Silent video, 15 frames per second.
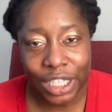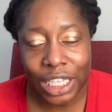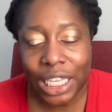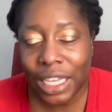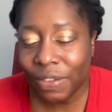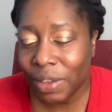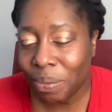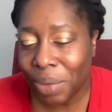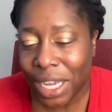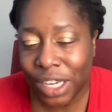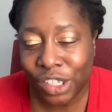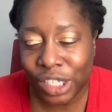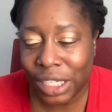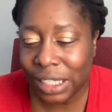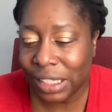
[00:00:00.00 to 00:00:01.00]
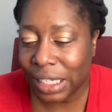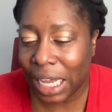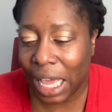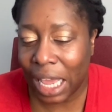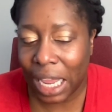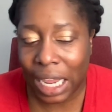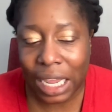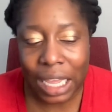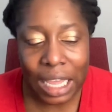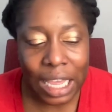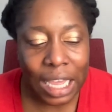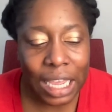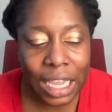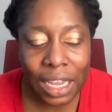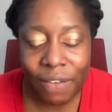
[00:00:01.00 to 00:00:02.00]
Giving patients, like,
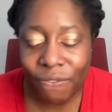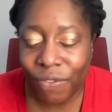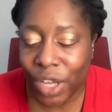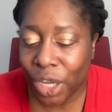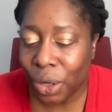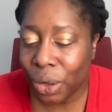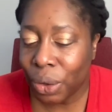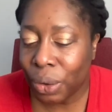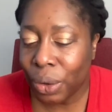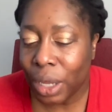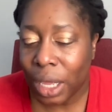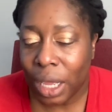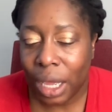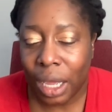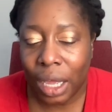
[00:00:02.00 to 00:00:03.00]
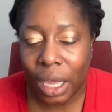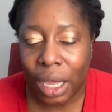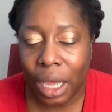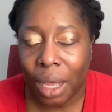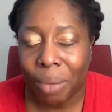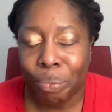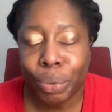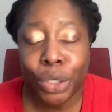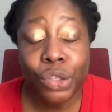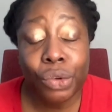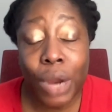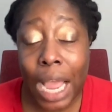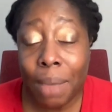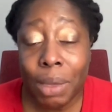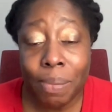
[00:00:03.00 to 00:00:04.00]
info, Um,
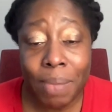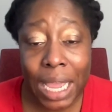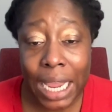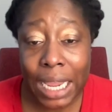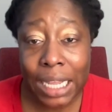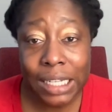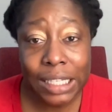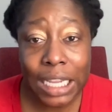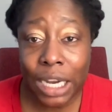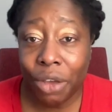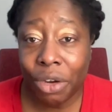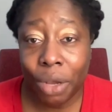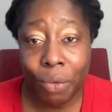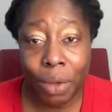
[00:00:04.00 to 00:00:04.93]
prescribing meds. He don't know